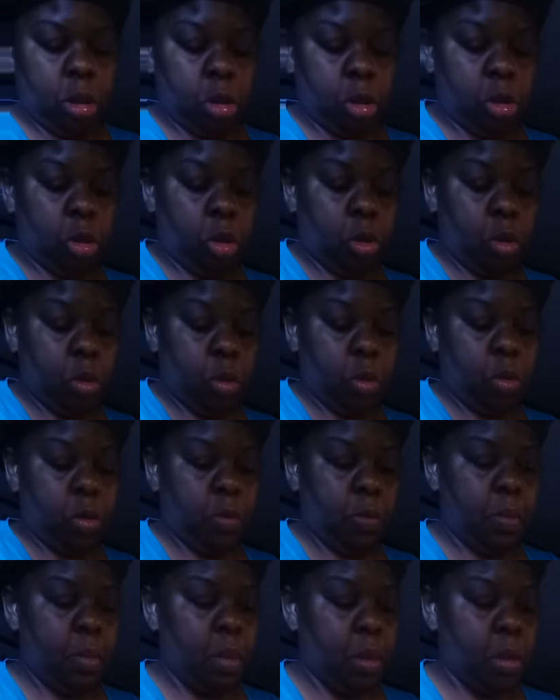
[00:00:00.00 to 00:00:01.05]
So
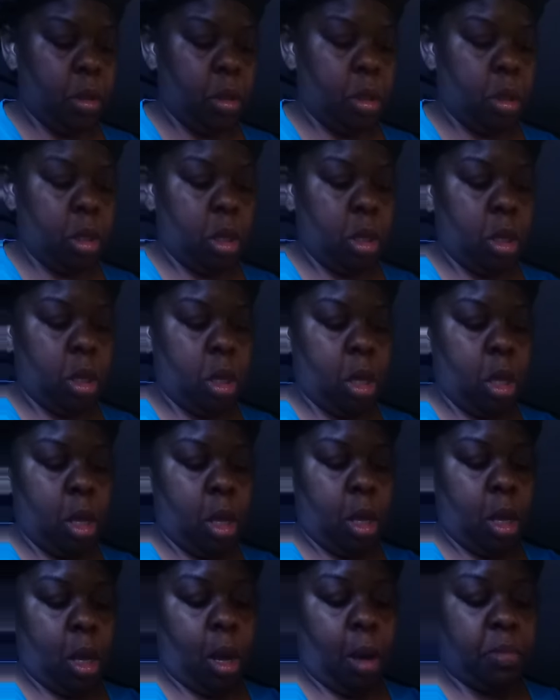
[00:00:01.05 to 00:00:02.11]

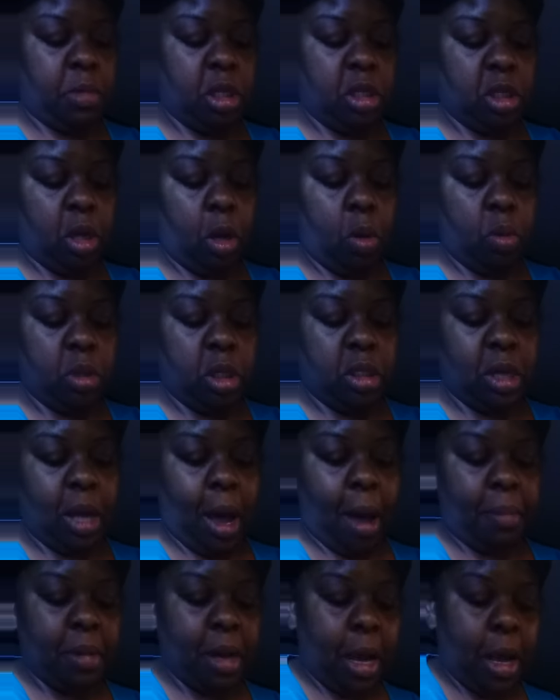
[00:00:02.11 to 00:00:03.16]
I'm just coating the
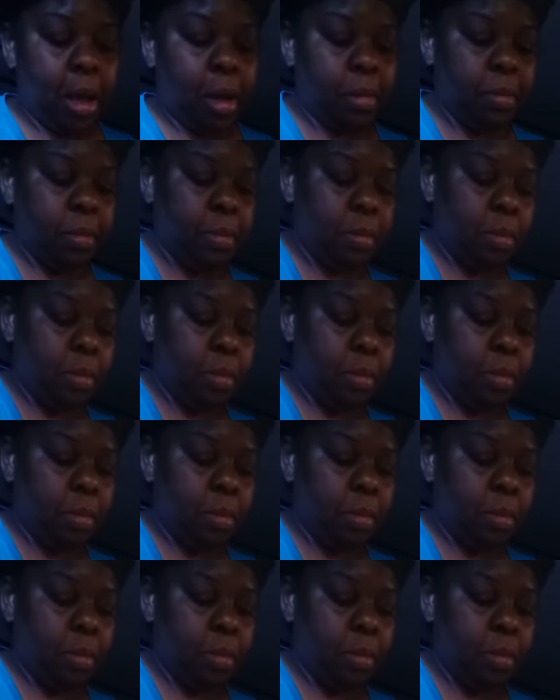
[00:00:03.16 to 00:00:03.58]
top now.